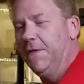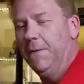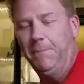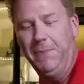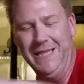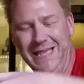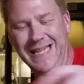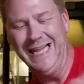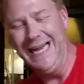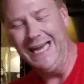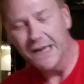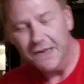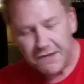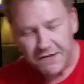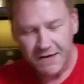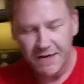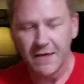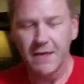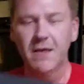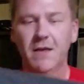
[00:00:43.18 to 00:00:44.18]
the
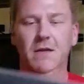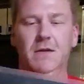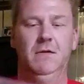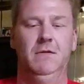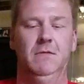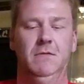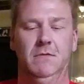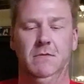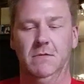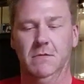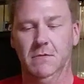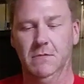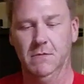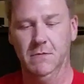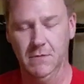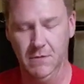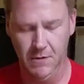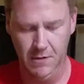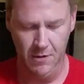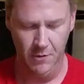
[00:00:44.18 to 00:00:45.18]
plastic,
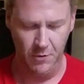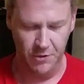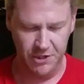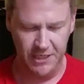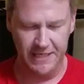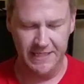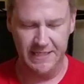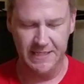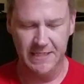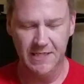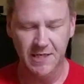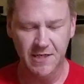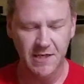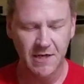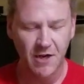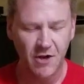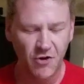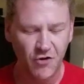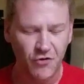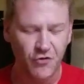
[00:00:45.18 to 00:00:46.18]
which I
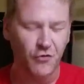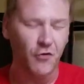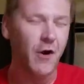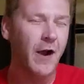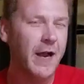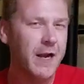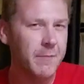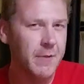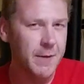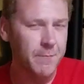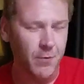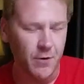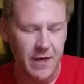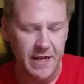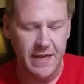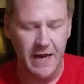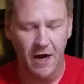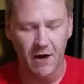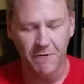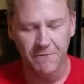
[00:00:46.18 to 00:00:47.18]
try to be pretty
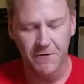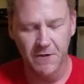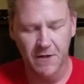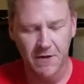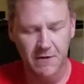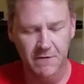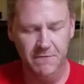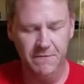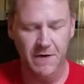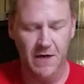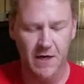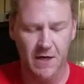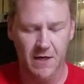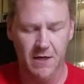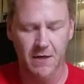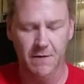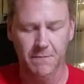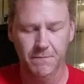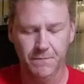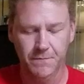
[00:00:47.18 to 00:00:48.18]
careful
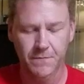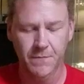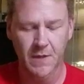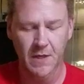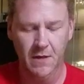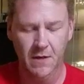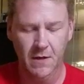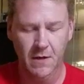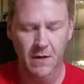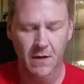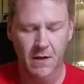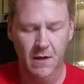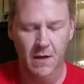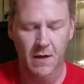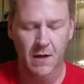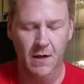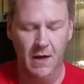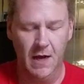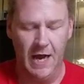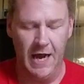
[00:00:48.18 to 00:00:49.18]
of.
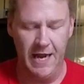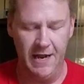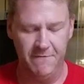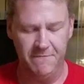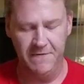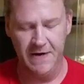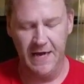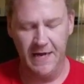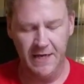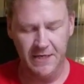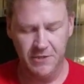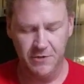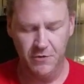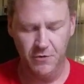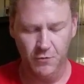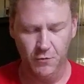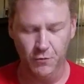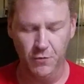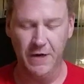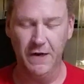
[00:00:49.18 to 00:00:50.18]
I have not
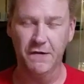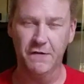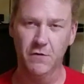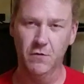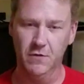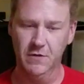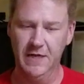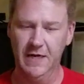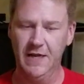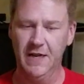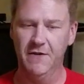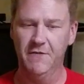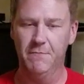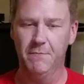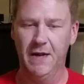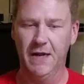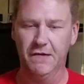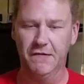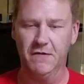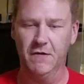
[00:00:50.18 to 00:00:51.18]
resold any of
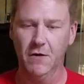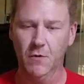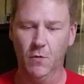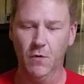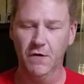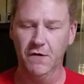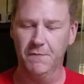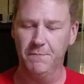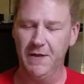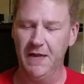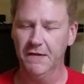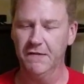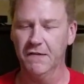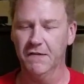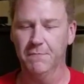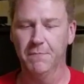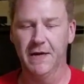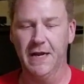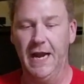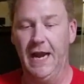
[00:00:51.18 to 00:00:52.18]
my Star Wars
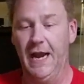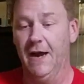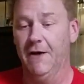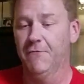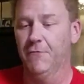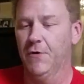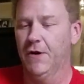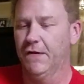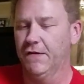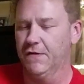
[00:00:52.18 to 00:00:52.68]
pieces, but I have